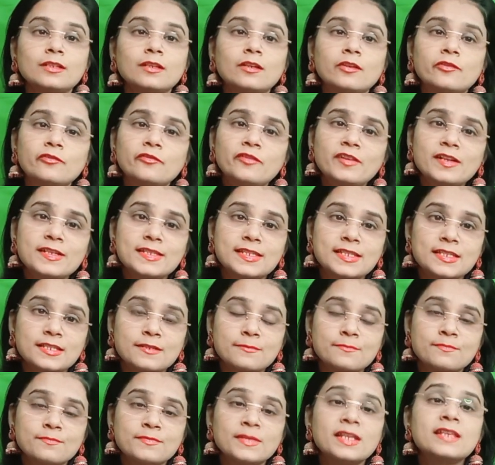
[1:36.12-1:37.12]
First,
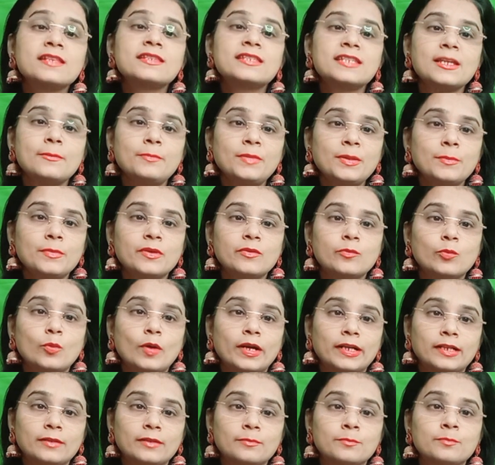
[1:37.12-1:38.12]
step number
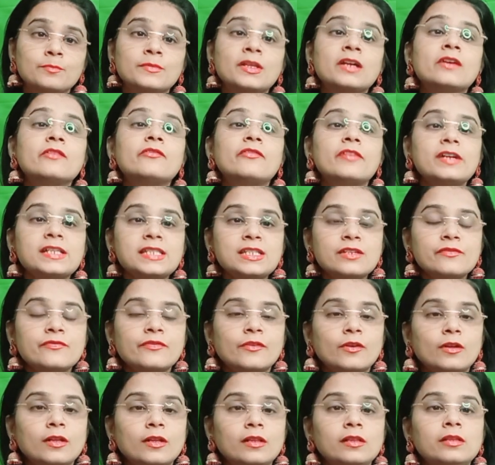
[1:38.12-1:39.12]
1. First of
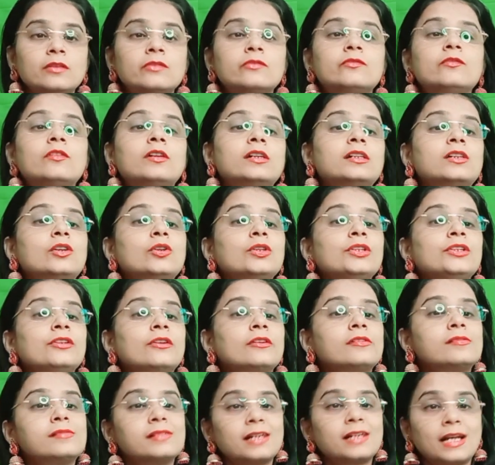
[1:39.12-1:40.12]
all, work on your
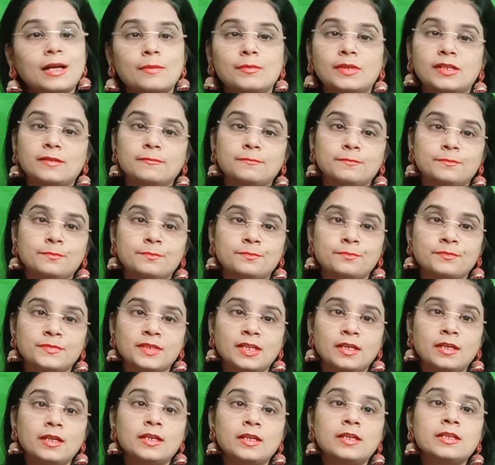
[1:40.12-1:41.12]
grammar.
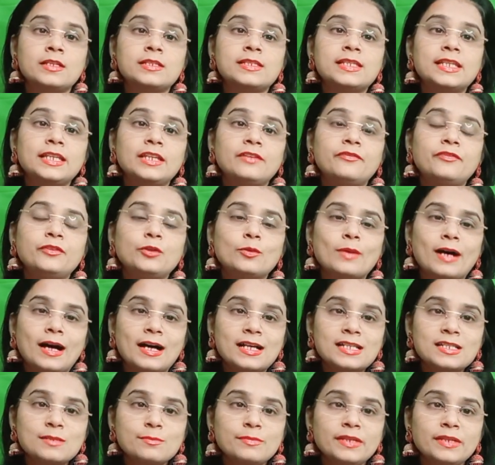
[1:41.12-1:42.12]
See, if you
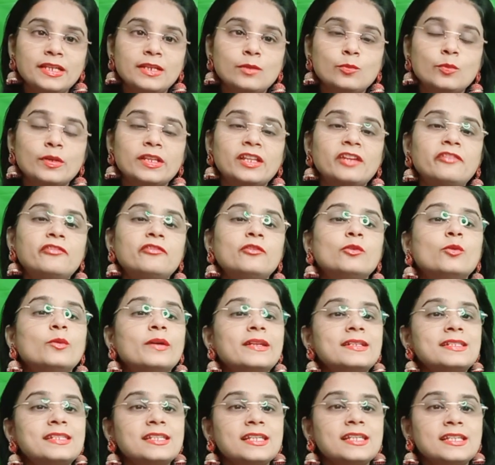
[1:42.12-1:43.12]
ask me whether
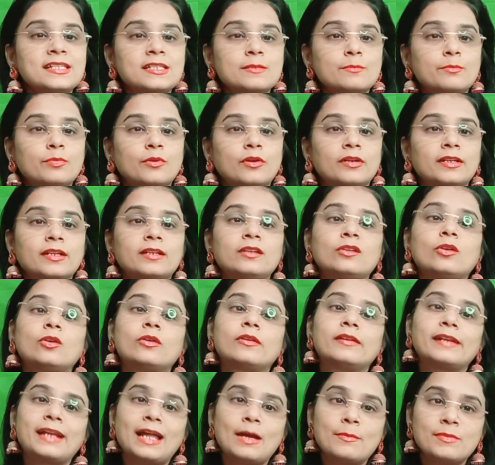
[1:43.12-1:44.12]
fluency is important or
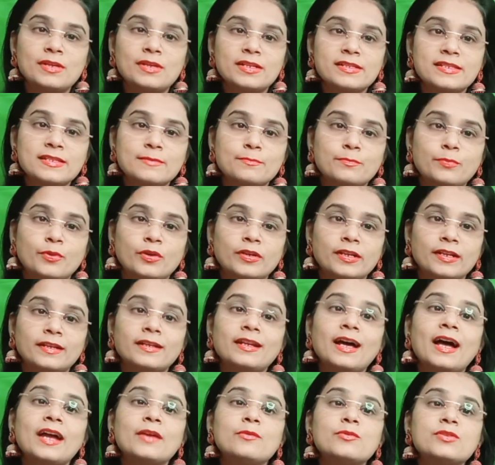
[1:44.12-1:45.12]
grammar is important,
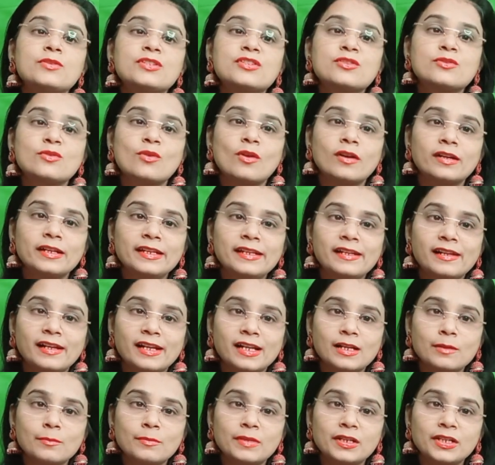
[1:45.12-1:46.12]
I would strongly
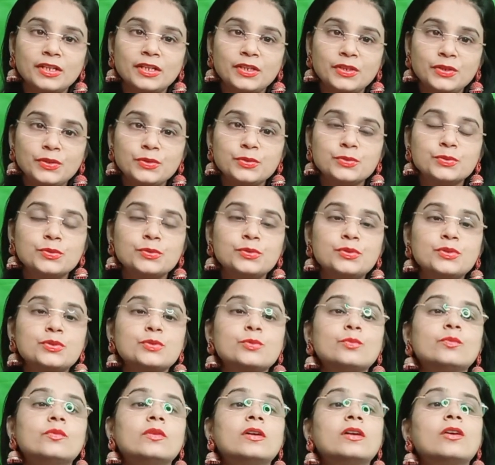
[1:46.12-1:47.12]
recommend you to
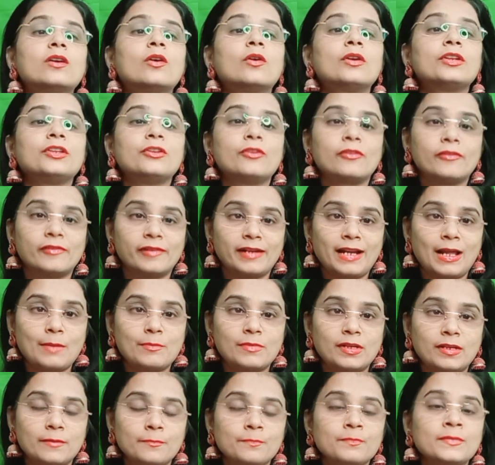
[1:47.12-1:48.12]
work on your grammar,